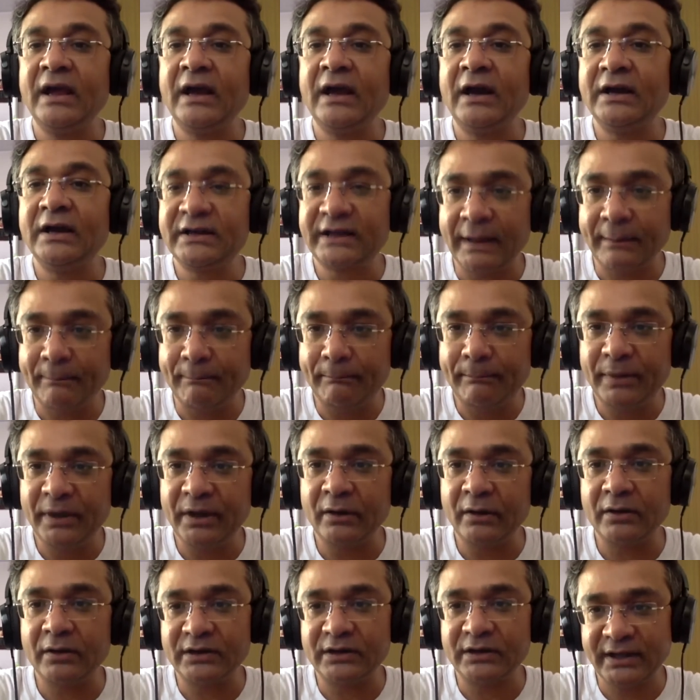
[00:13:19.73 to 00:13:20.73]
a
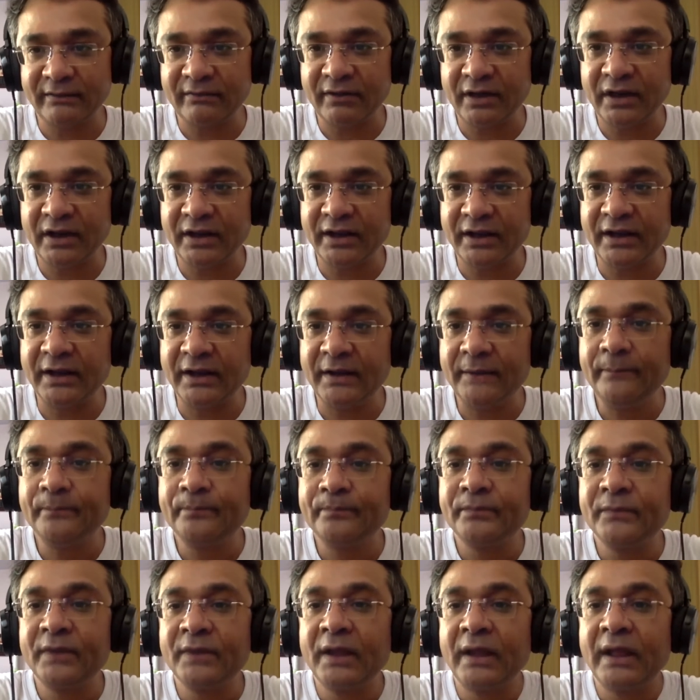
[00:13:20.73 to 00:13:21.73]
temple or devalaya
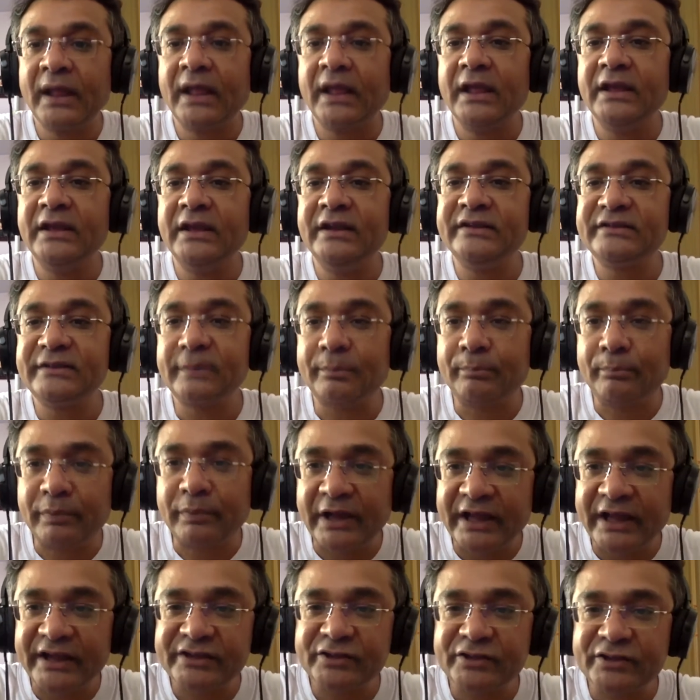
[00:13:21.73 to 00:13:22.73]
is the
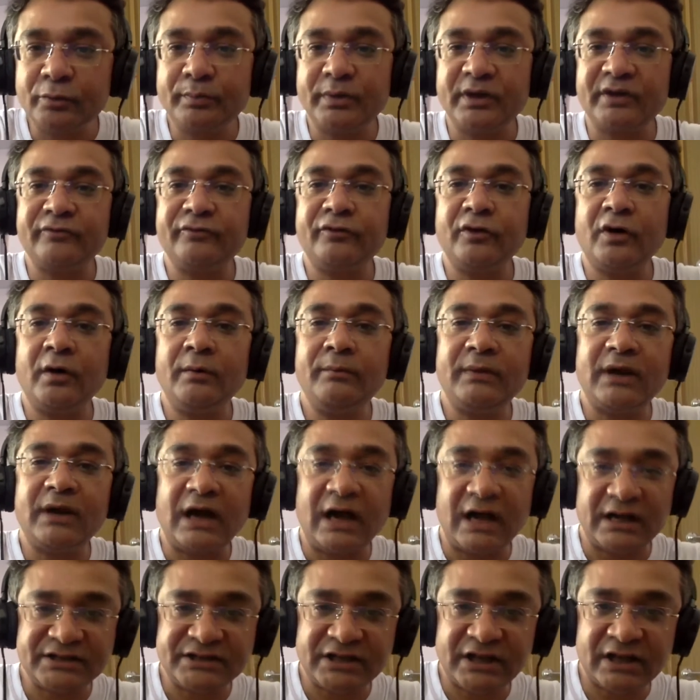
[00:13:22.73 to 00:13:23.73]
place to perform
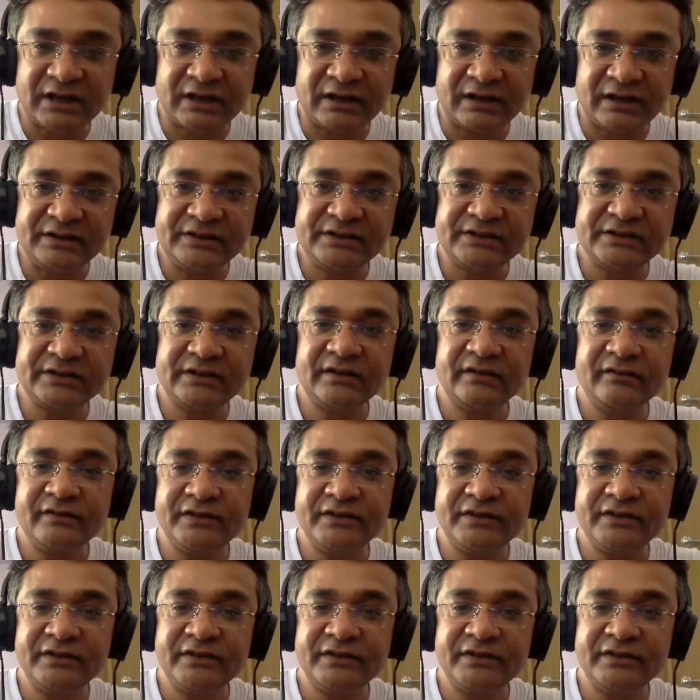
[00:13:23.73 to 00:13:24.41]
acharas,